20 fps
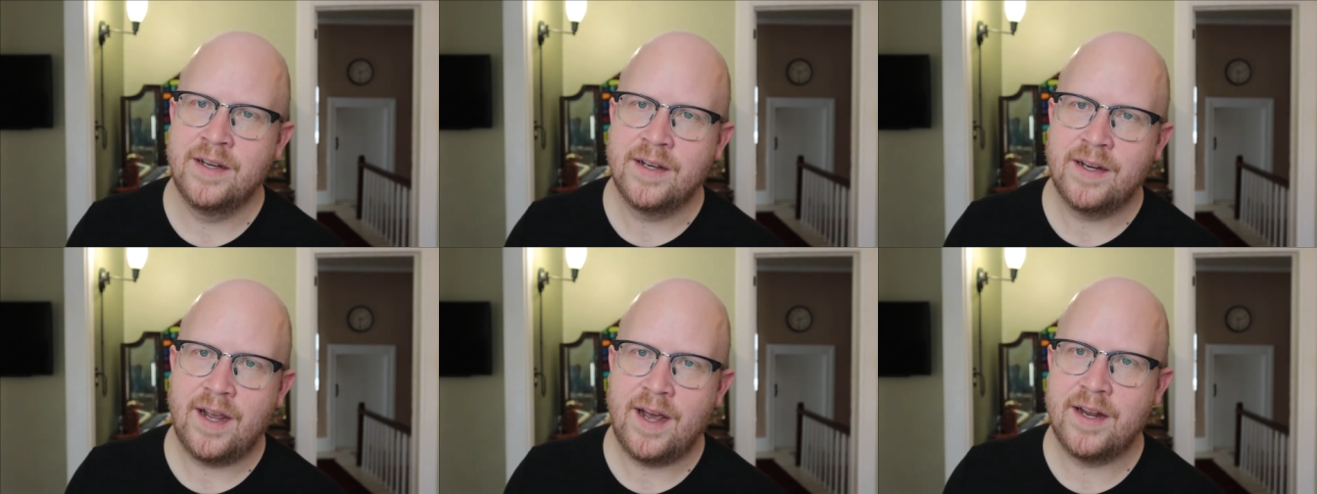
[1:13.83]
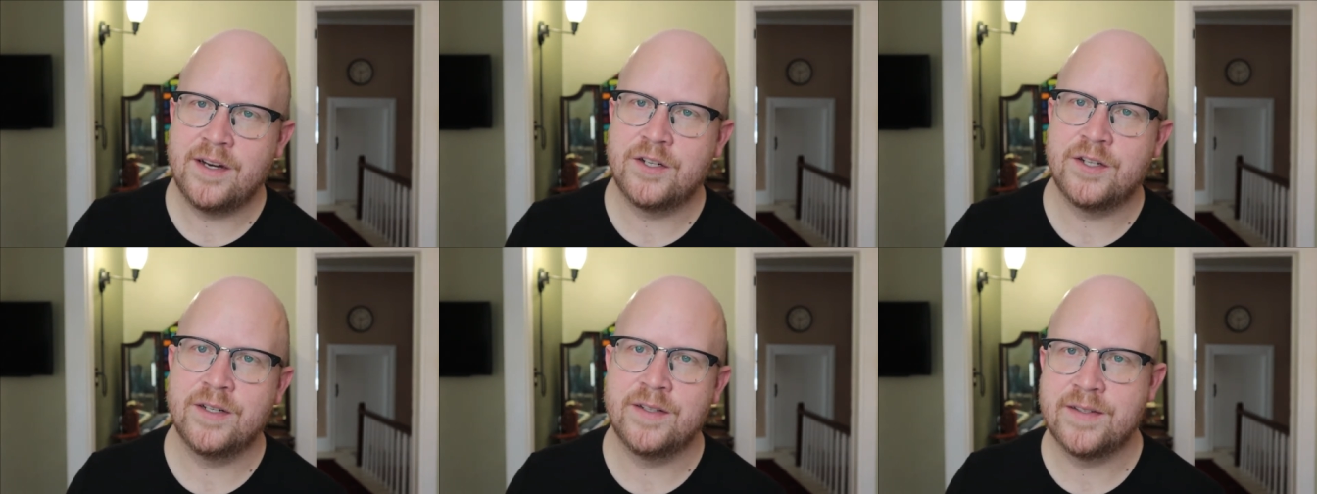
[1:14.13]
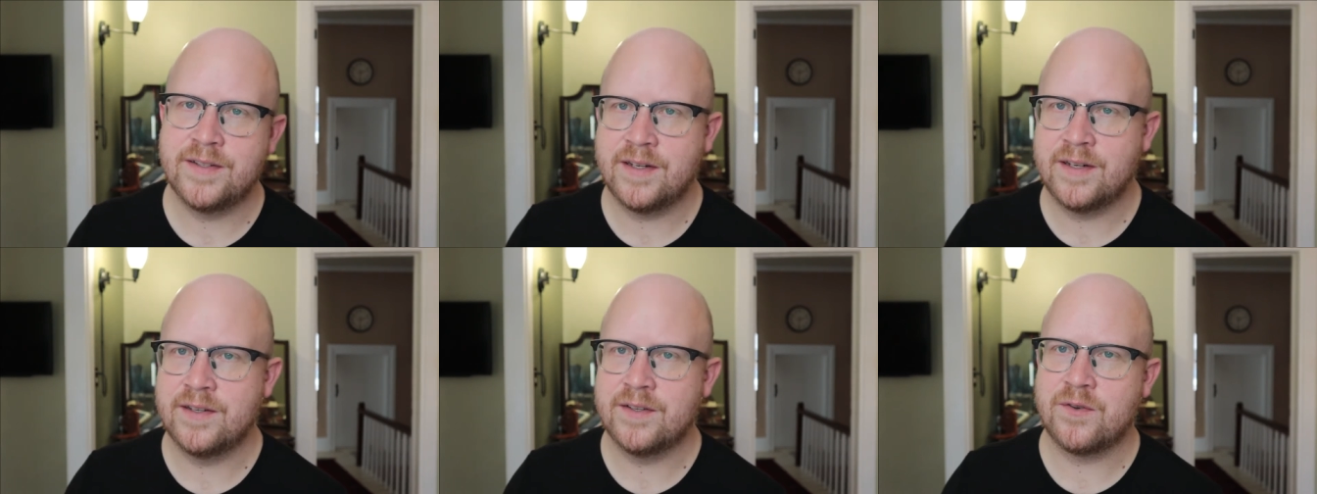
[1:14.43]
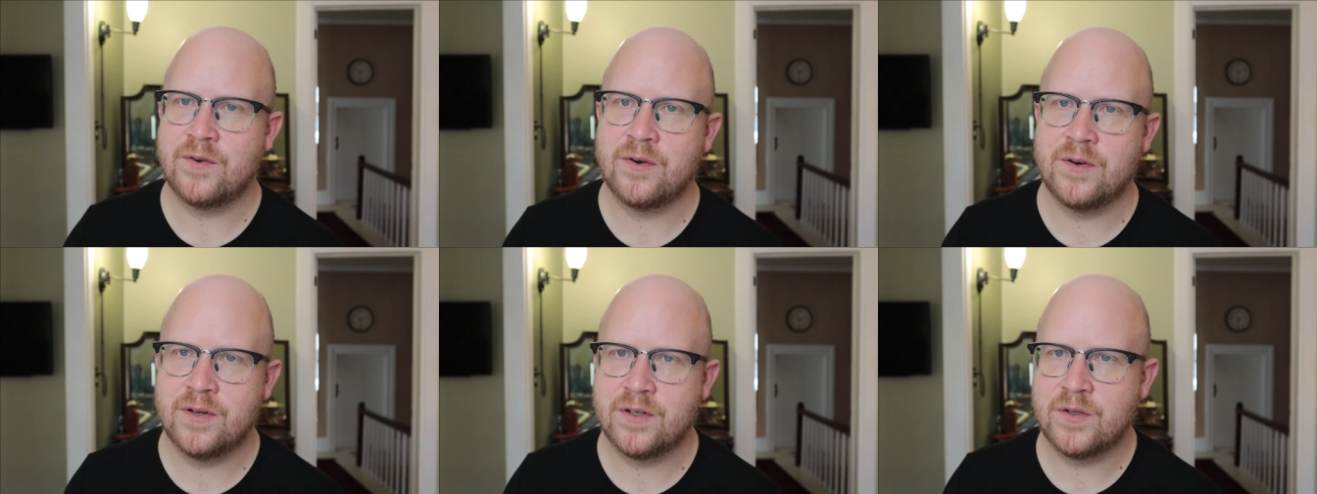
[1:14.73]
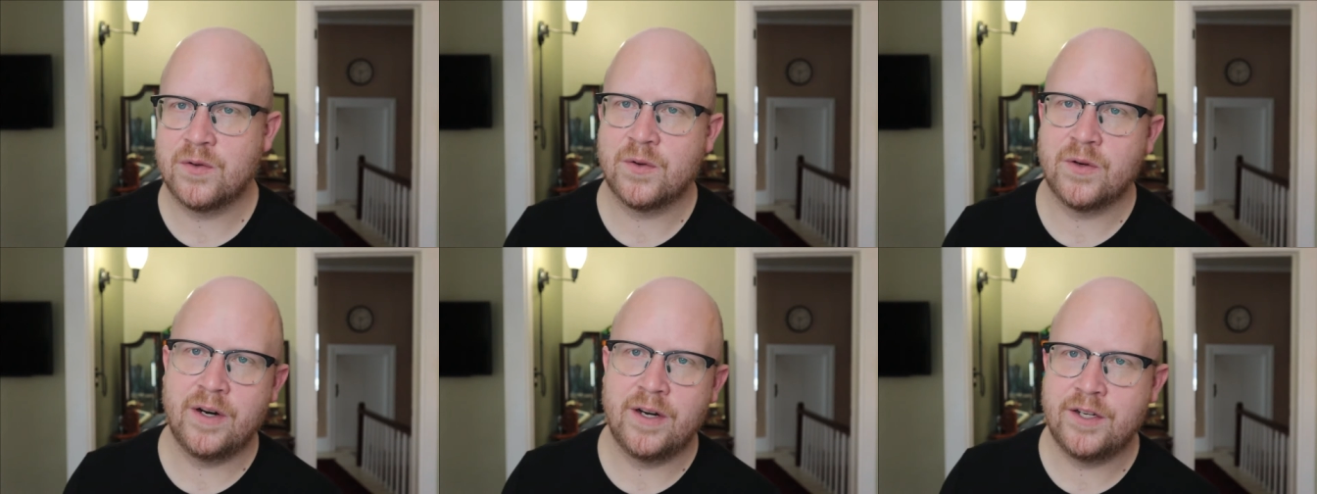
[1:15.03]
conscience and his
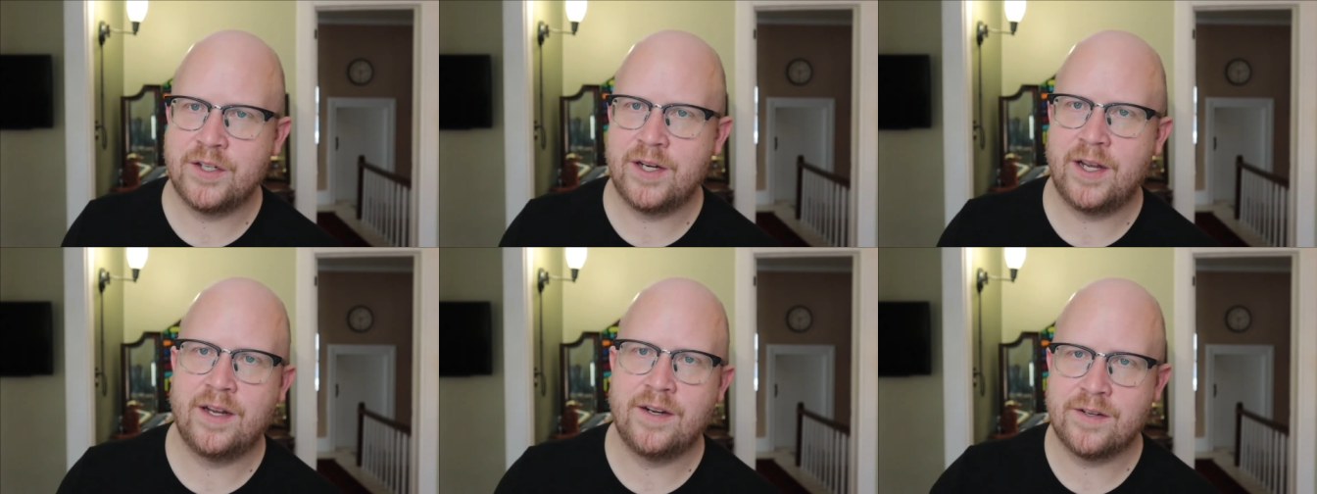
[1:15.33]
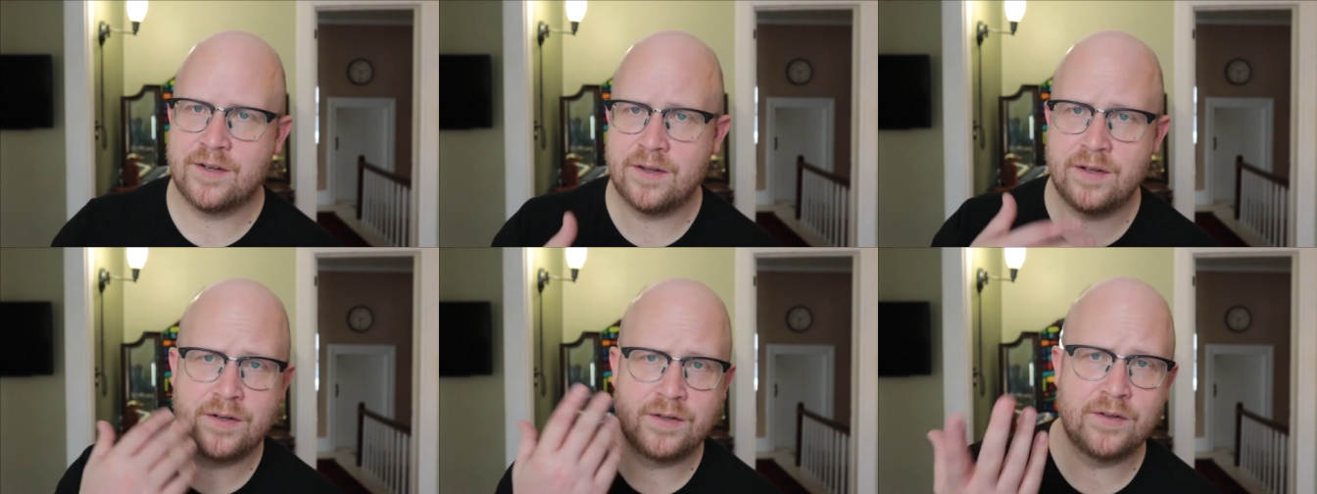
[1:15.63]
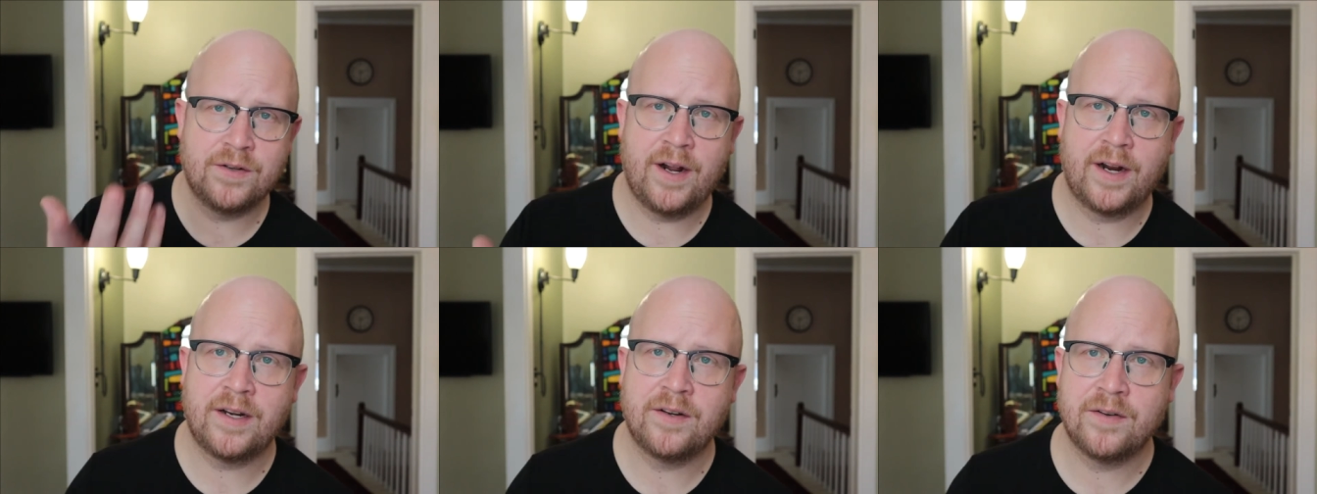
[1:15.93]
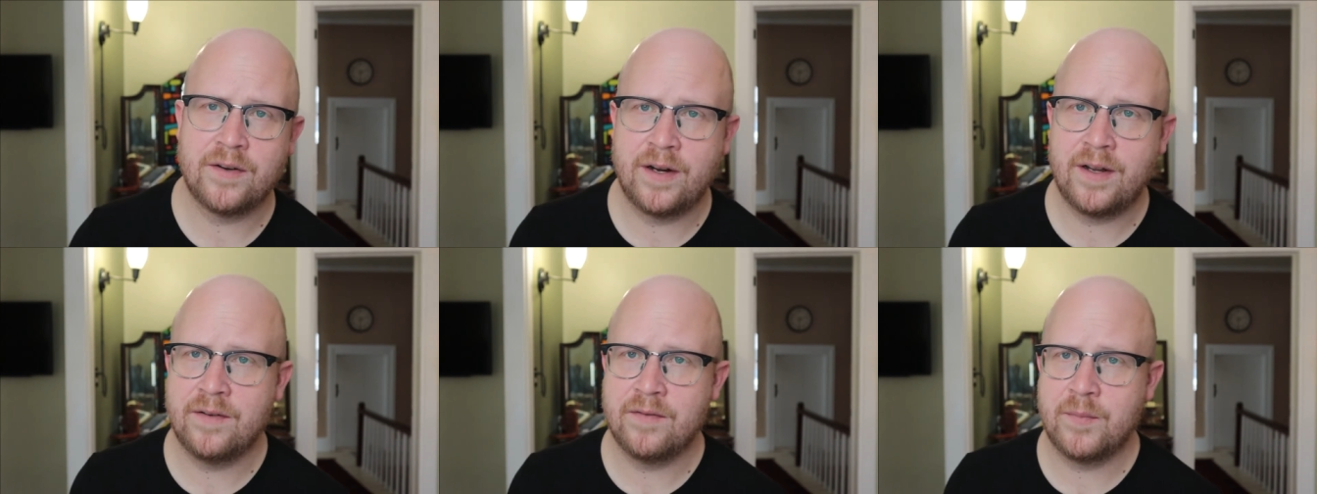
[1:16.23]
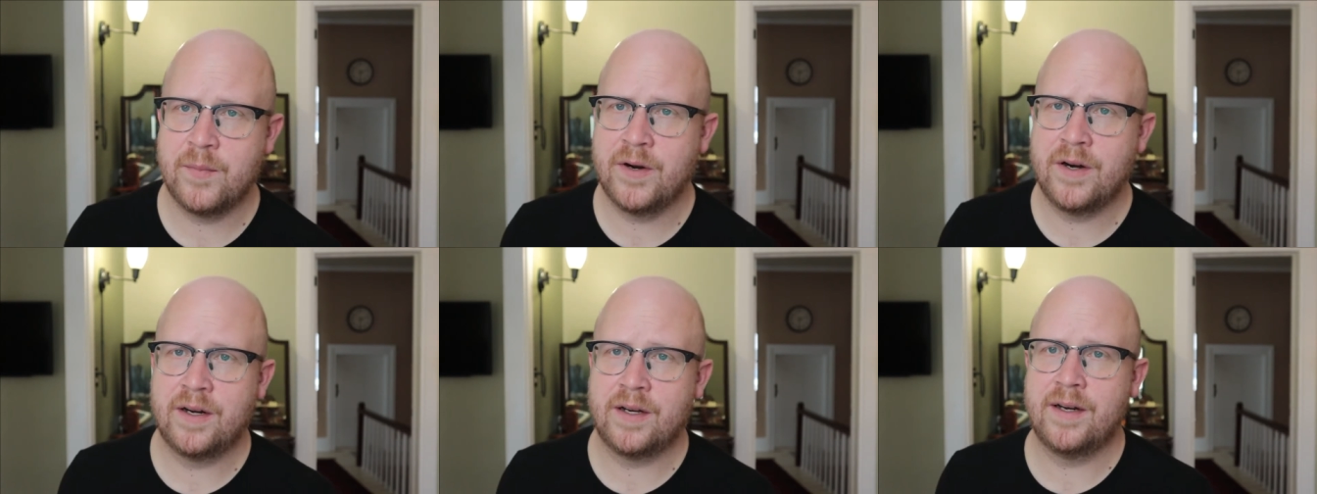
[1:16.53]
oratory changed the trajectory of
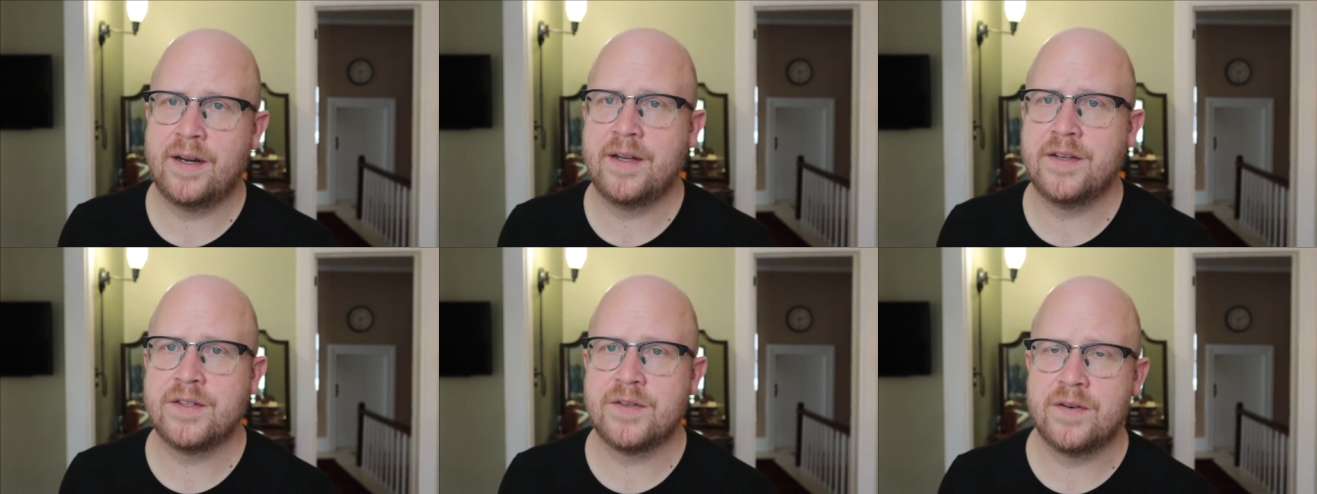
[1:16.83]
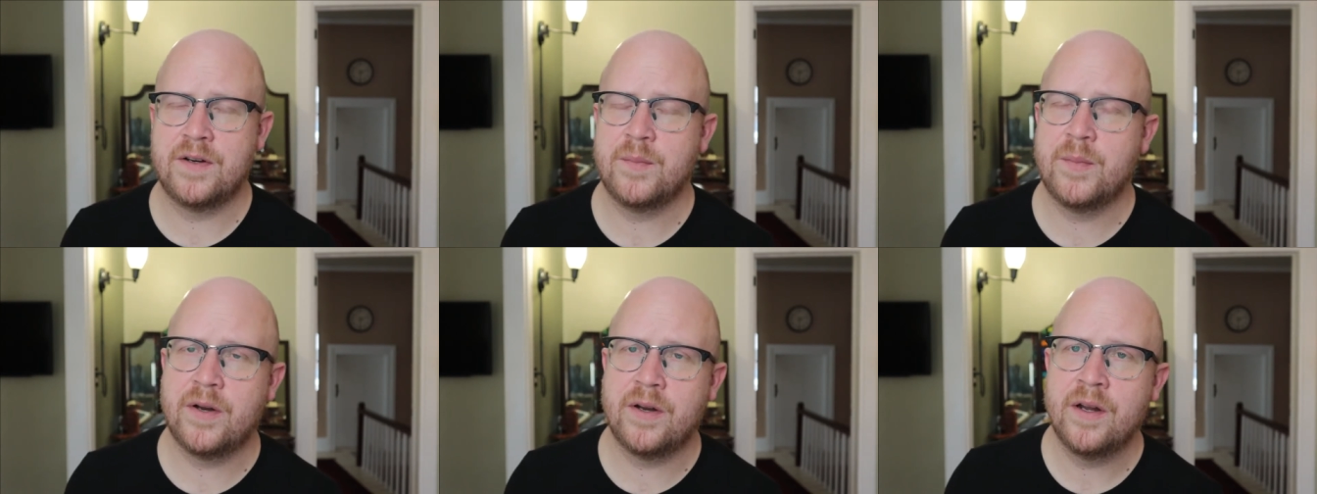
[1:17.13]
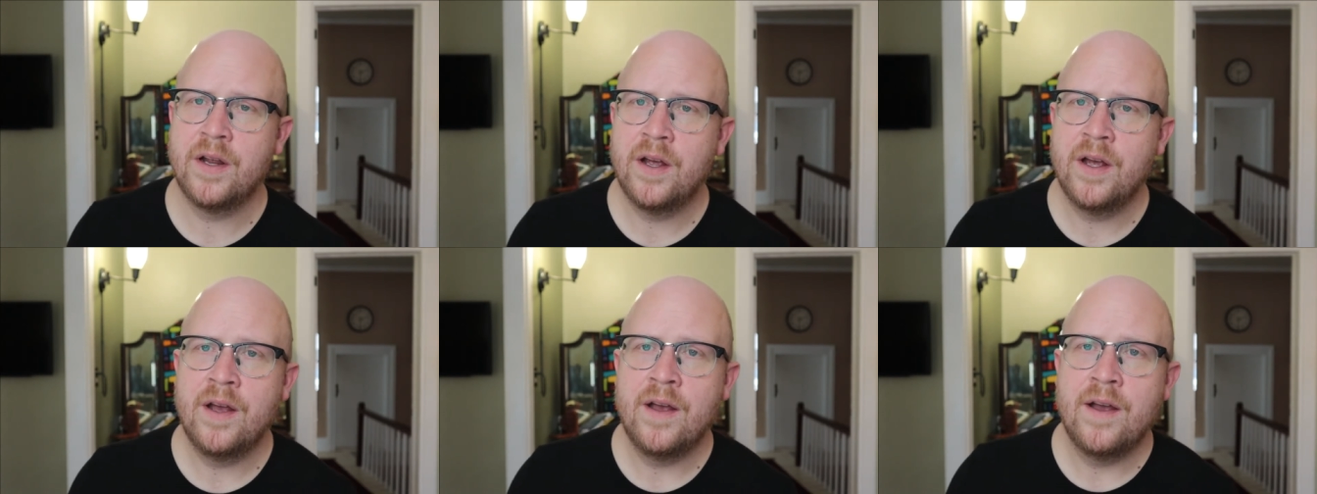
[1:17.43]
American history. But